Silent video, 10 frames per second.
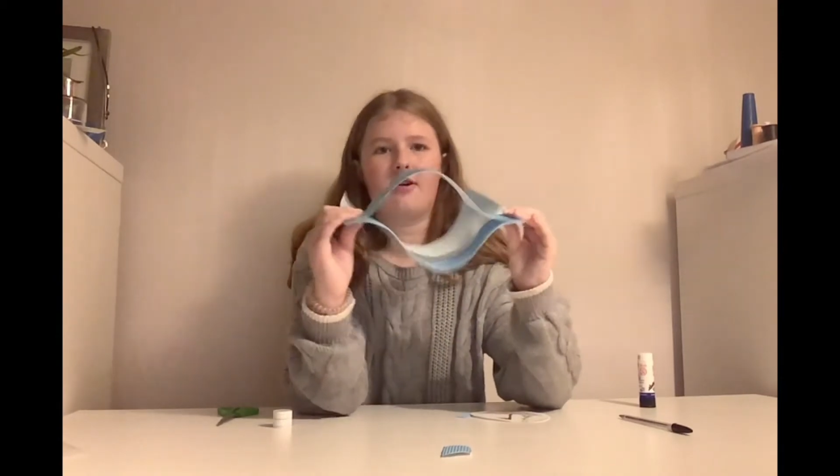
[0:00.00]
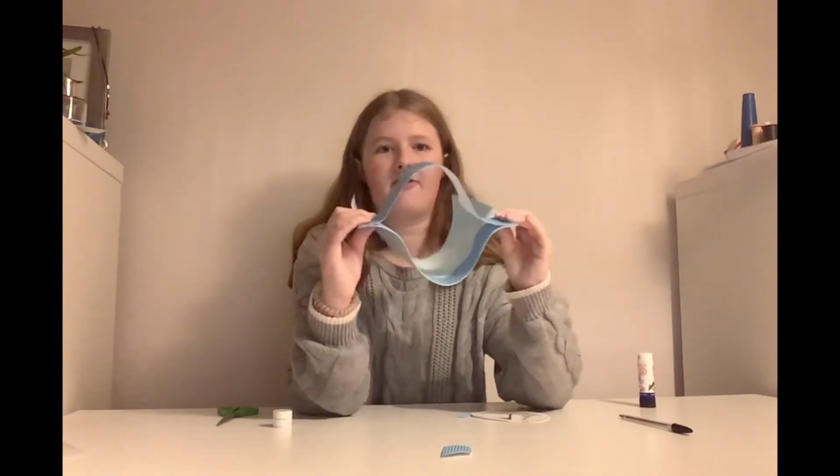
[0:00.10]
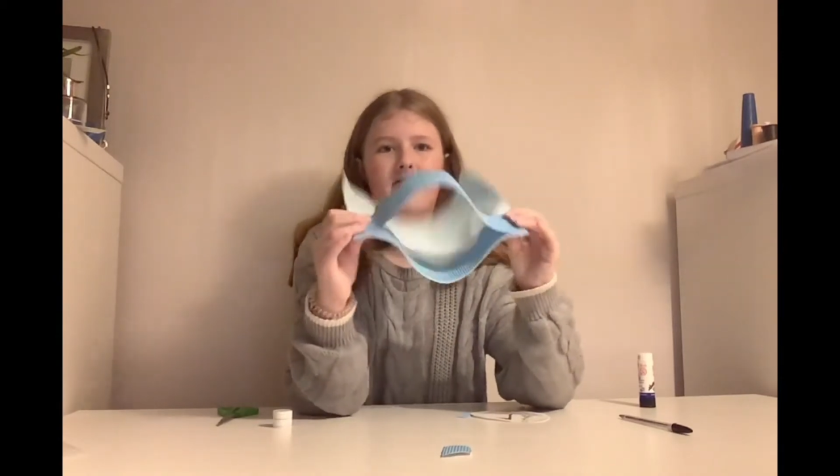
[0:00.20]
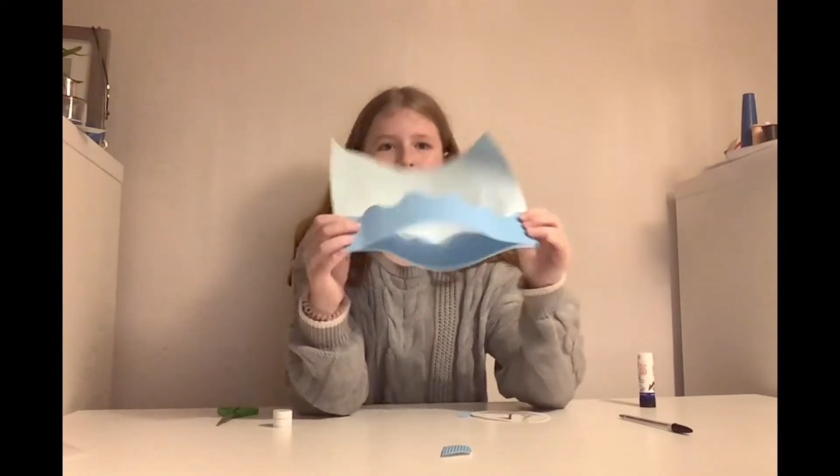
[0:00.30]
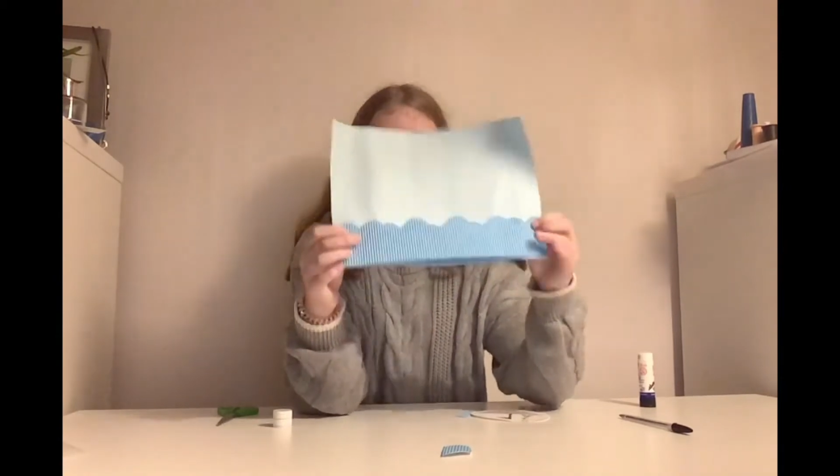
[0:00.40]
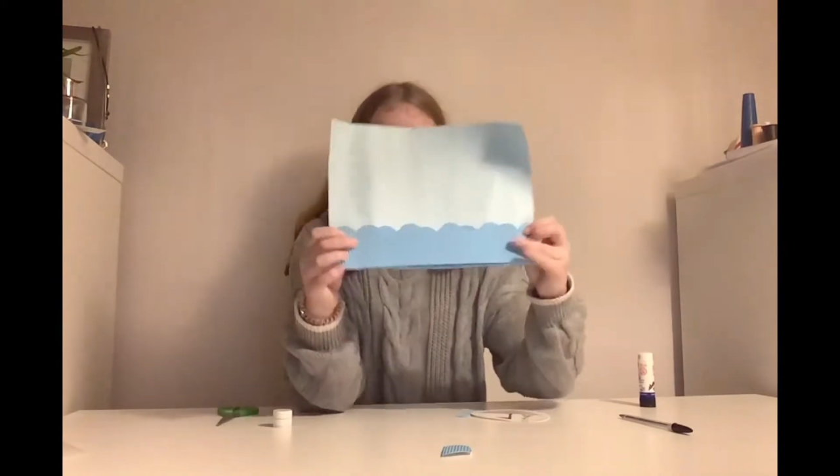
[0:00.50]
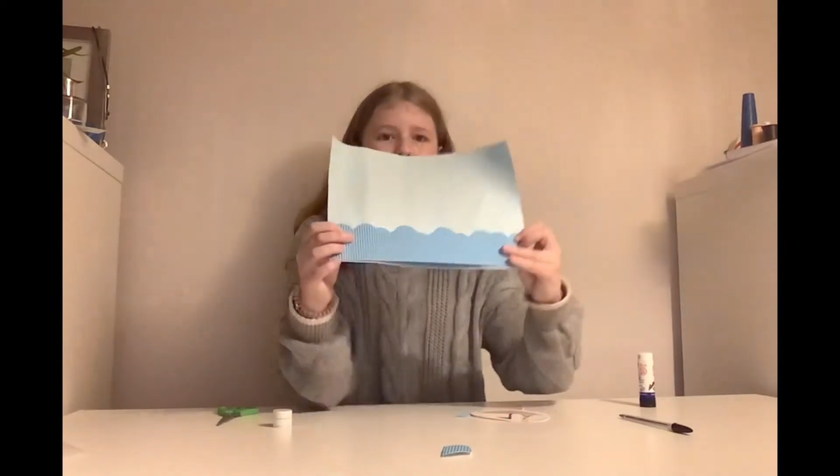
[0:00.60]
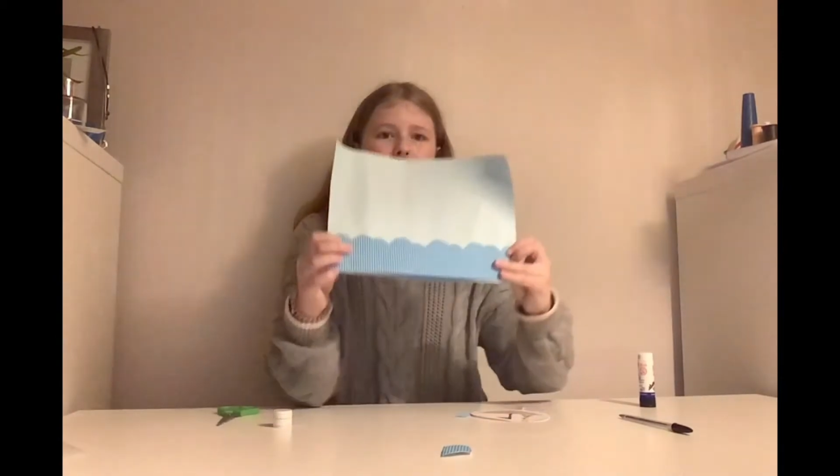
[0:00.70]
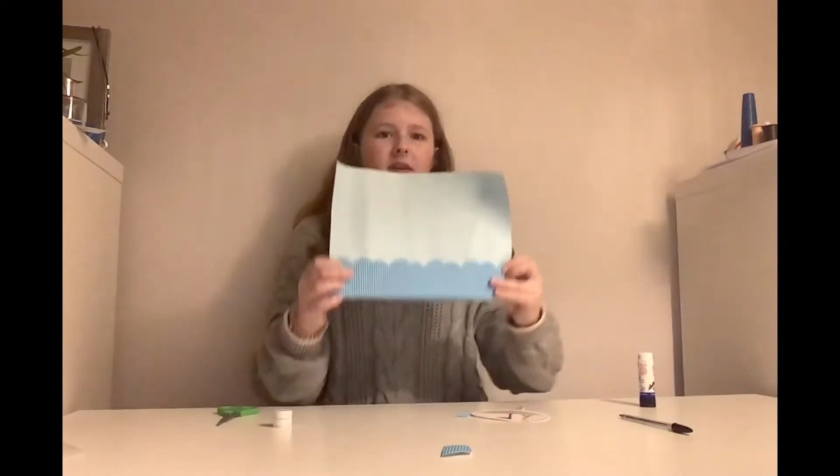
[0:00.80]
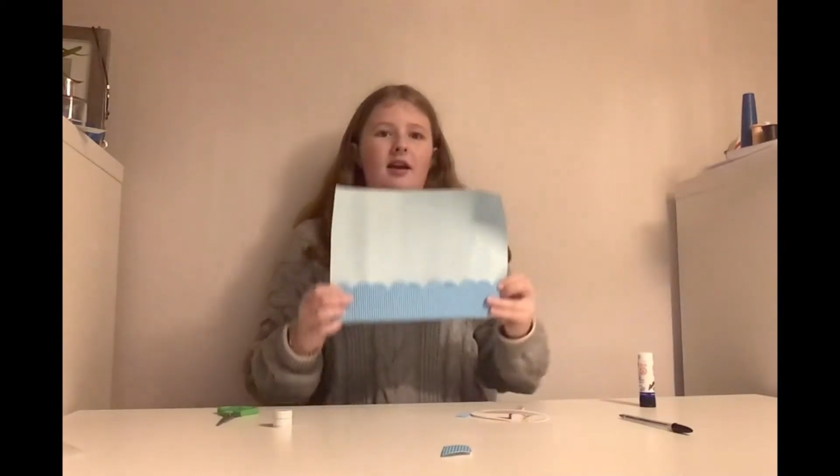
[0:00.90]
flap,
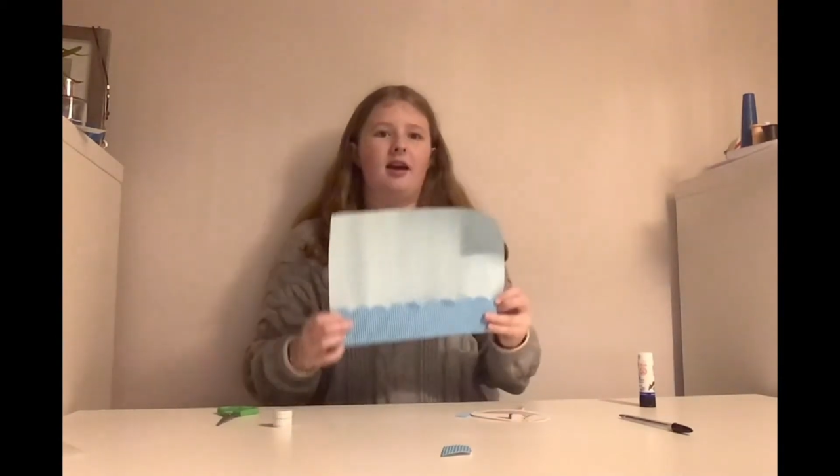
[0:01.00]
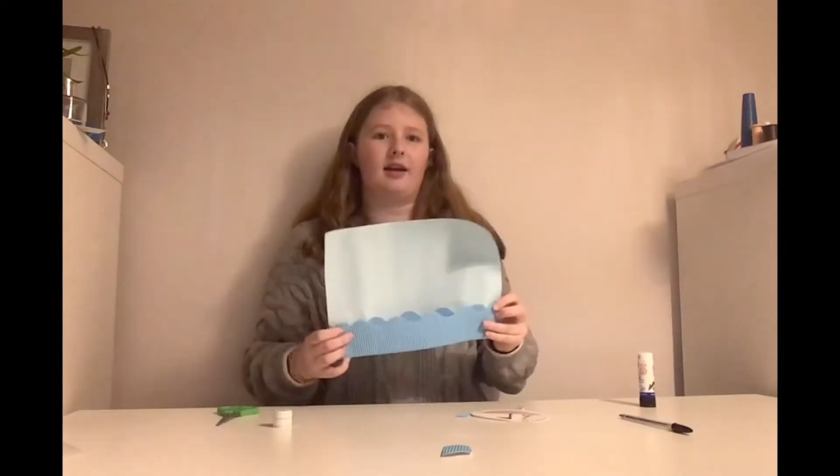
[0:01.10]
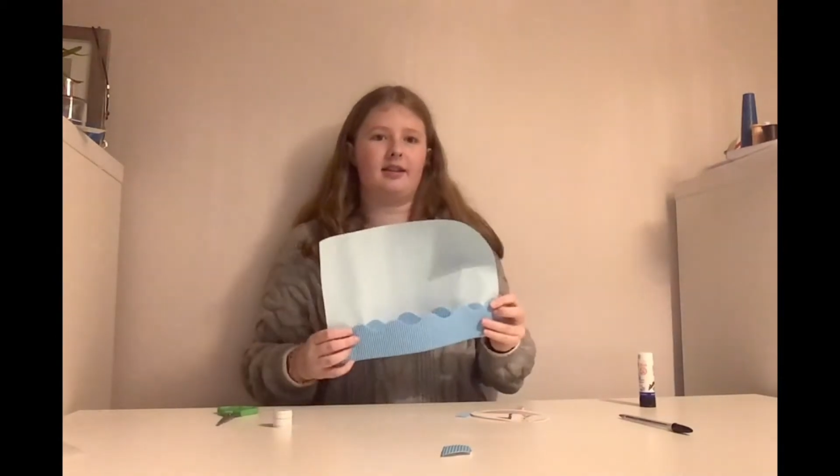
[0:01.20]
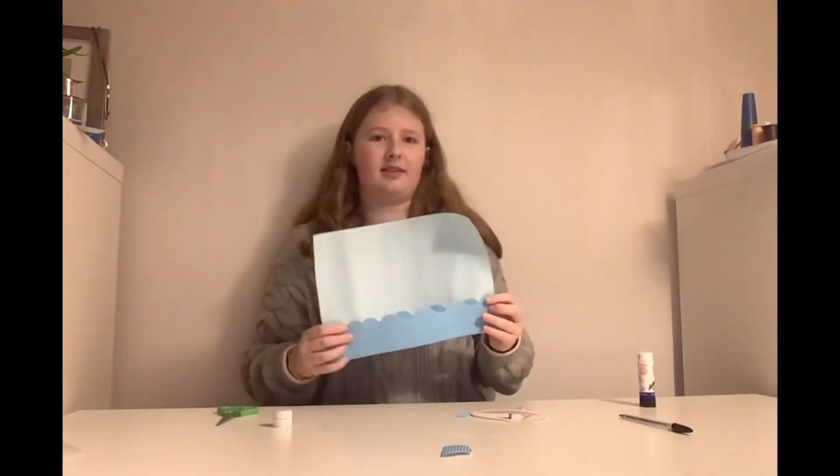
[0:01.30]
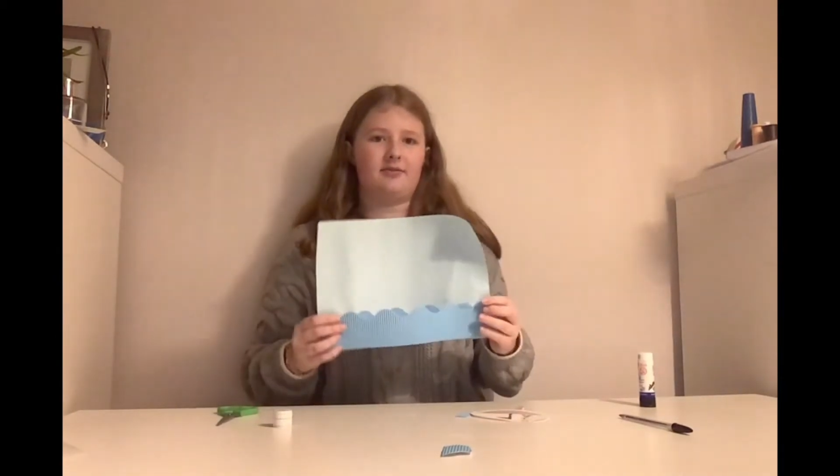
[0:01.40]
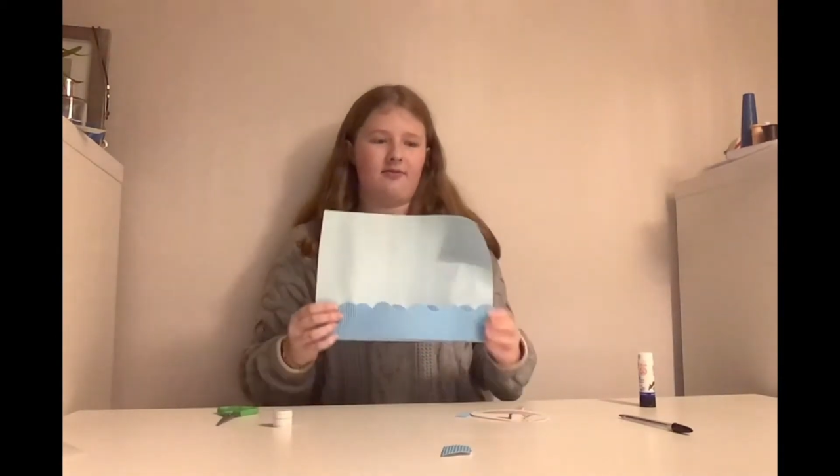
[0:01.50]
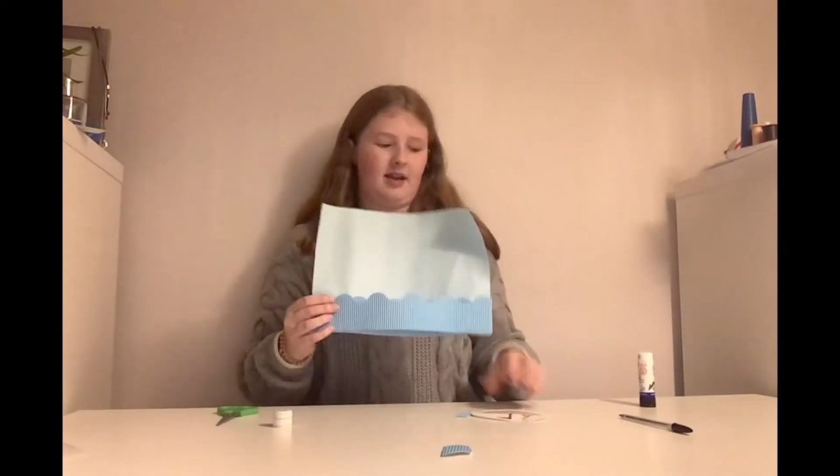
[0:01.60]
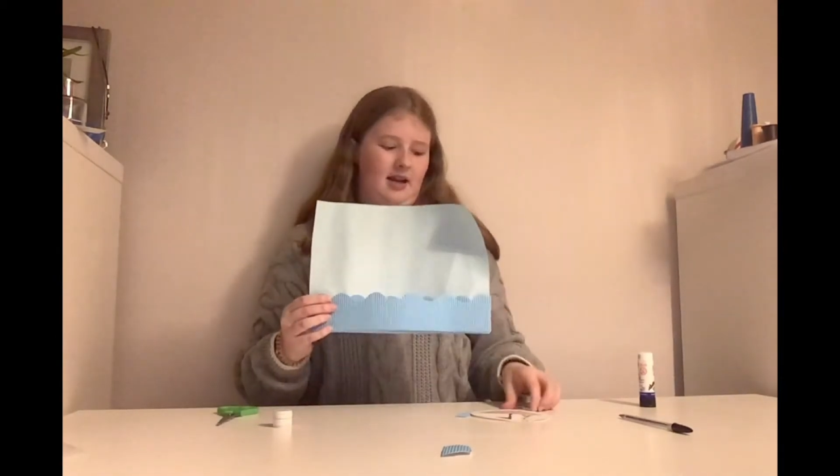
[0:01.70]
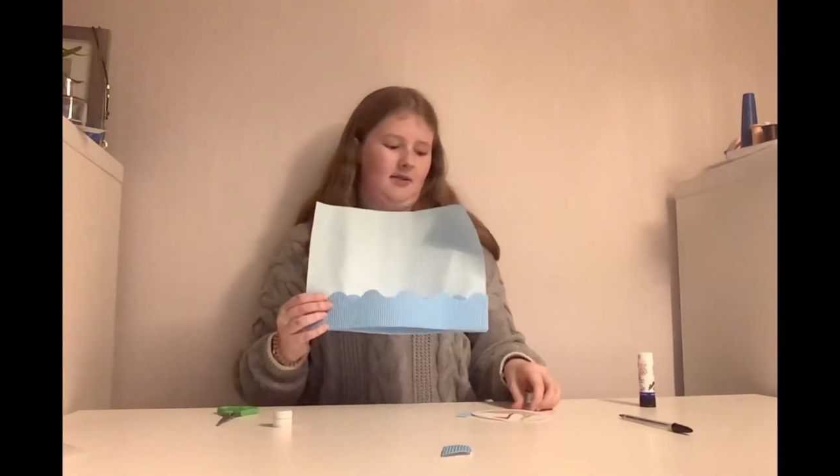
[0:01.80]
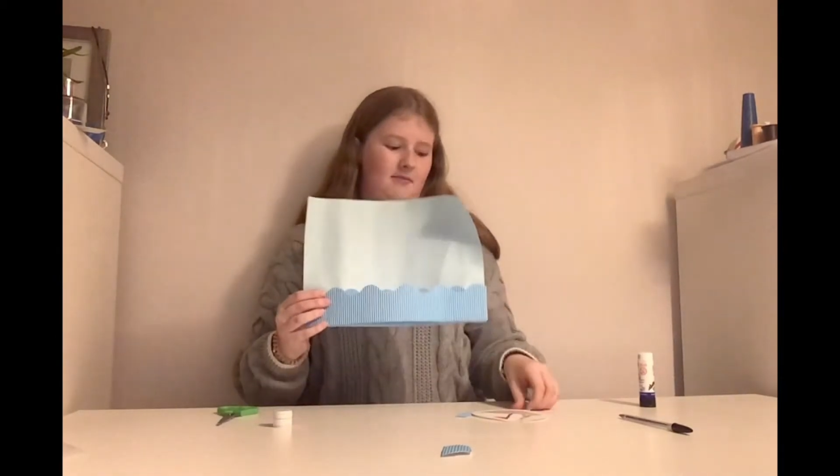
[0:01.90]
and this
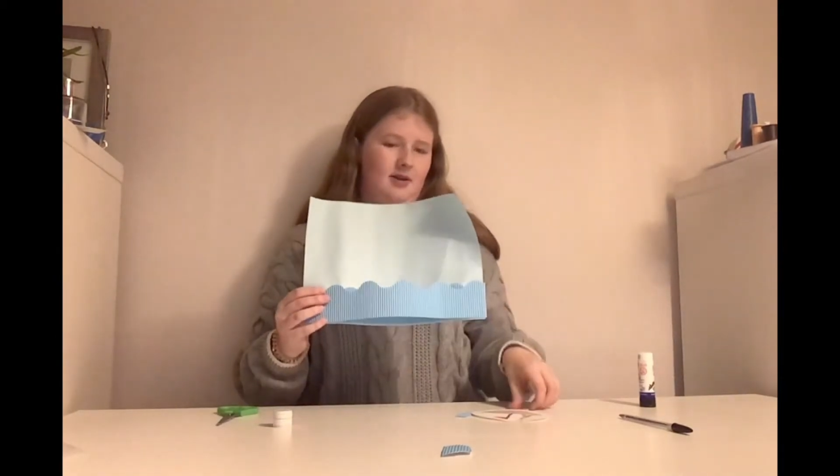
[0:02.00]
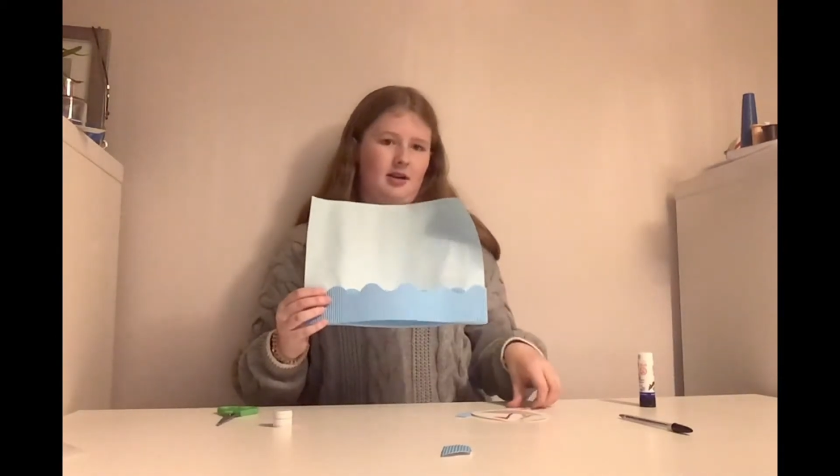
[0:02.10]
flap